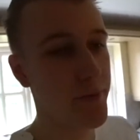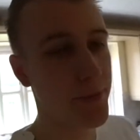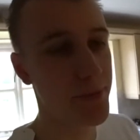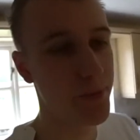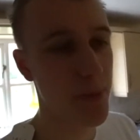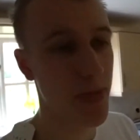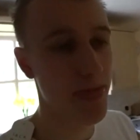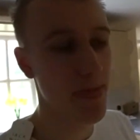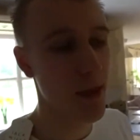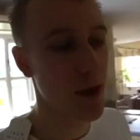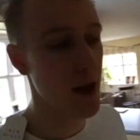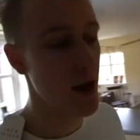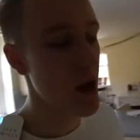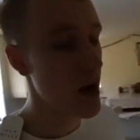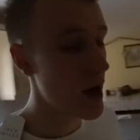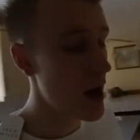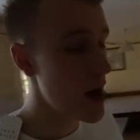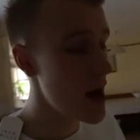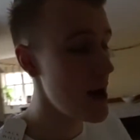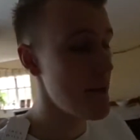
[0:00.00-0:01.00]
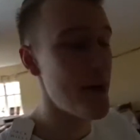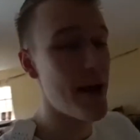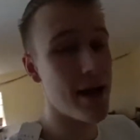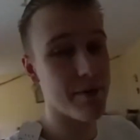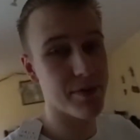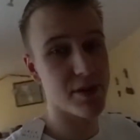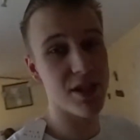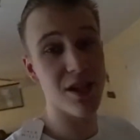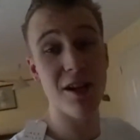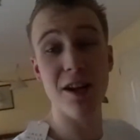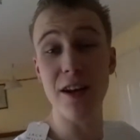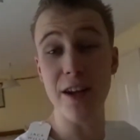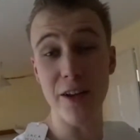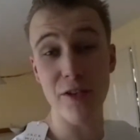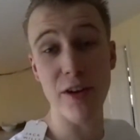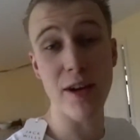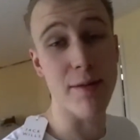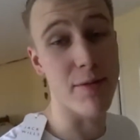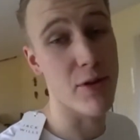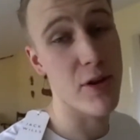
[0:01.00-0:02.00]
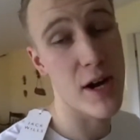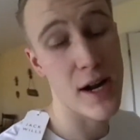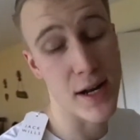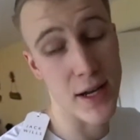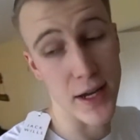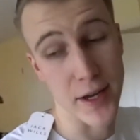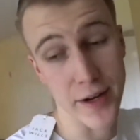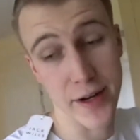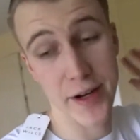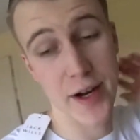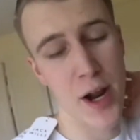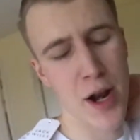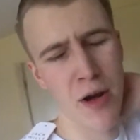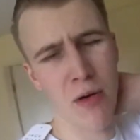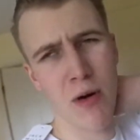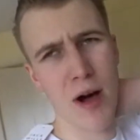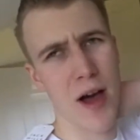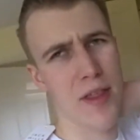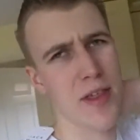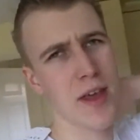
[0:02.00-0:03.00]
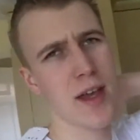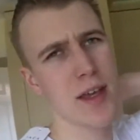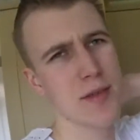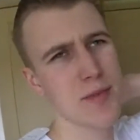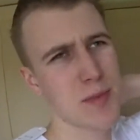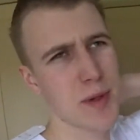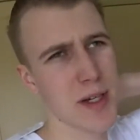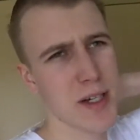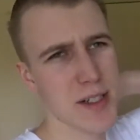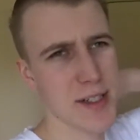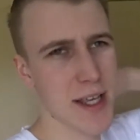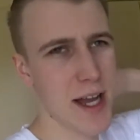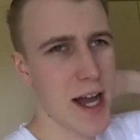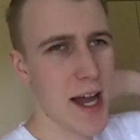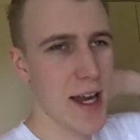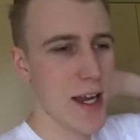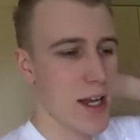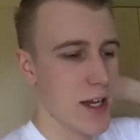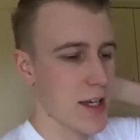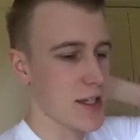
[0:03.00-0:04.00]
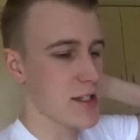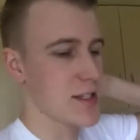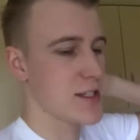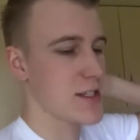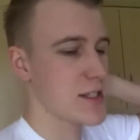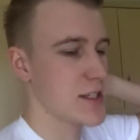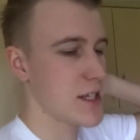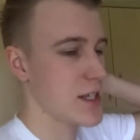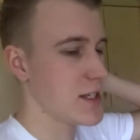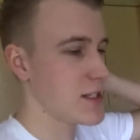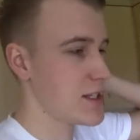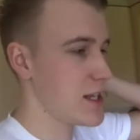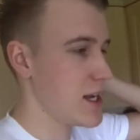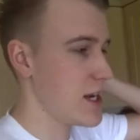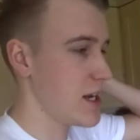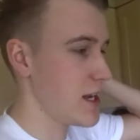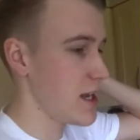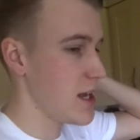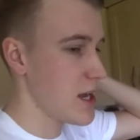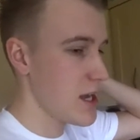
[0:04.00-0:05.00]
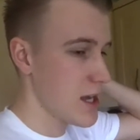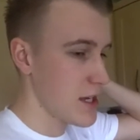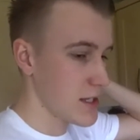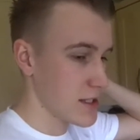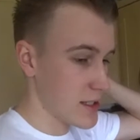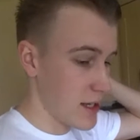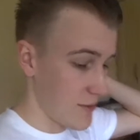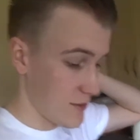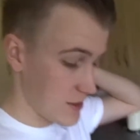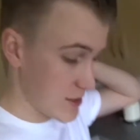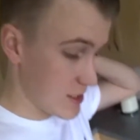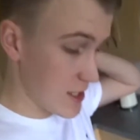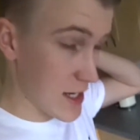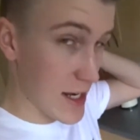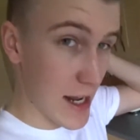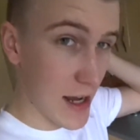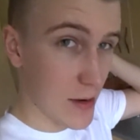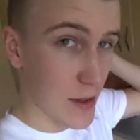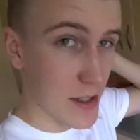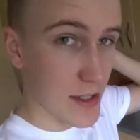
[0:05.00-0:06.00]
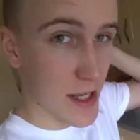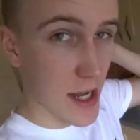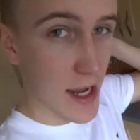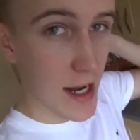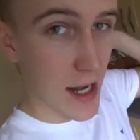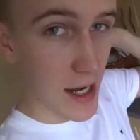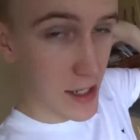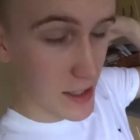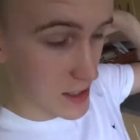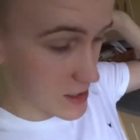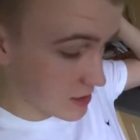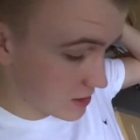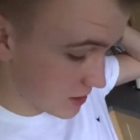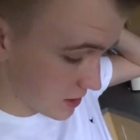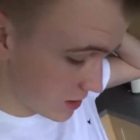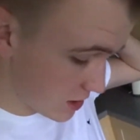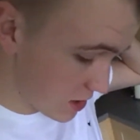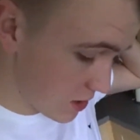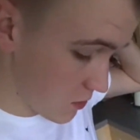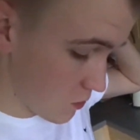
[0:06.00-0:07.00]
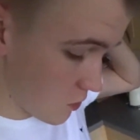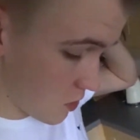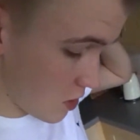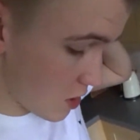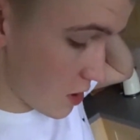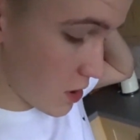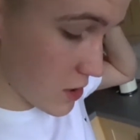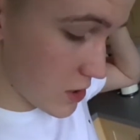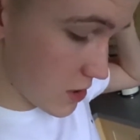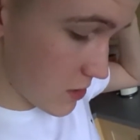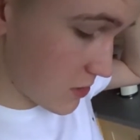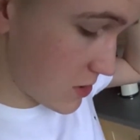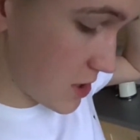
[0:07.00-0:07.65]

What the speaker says: am absolutely cream crackered. I don't know why. I think it's because I had like a 16, 17 hour day last night. What are you